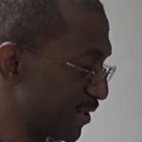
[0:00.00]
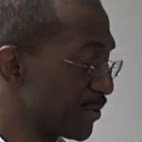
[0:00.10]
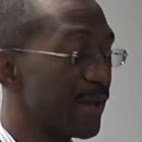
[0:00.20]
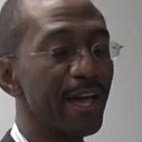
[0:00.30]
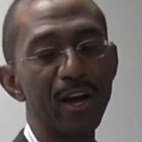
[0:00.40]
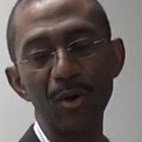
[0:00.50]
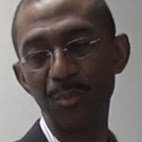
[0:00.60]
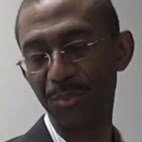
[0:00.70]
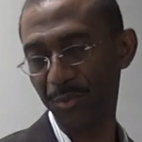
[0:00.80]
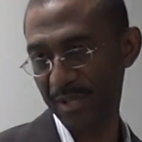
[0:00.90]
to
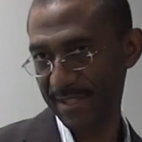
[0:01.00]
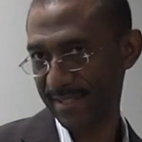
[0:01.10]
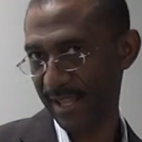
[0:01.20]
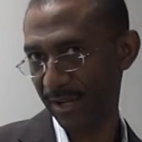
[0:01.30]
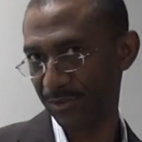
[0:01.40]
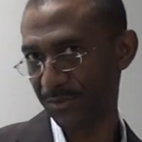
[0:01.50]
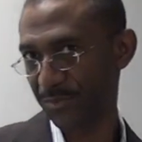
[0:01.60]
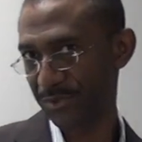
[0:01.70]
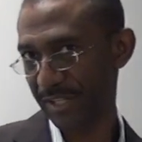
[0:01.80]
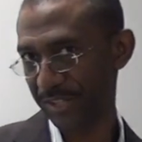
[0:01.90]
help with sound
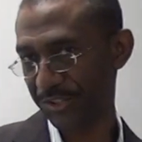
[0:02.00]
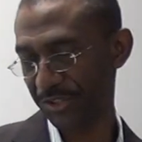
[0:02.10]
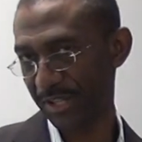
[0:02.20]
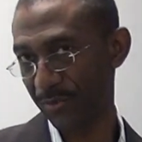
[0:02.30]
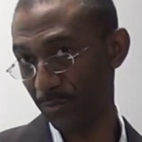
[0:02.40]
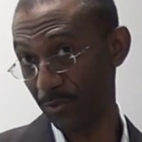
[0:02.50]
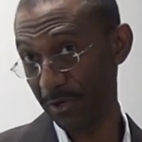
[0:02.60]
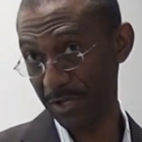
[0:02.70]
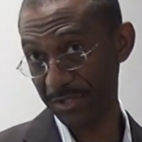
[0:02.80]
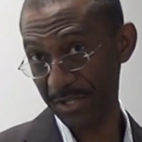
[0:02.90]
production and
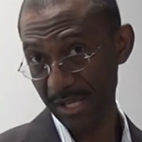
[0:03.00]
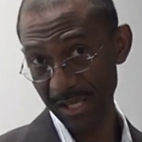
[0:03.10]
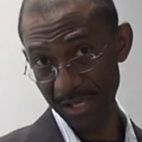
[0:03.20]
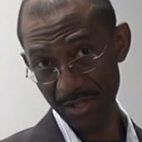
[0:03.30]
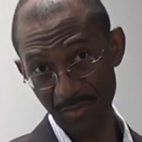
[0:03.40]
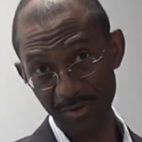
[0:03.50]
words. You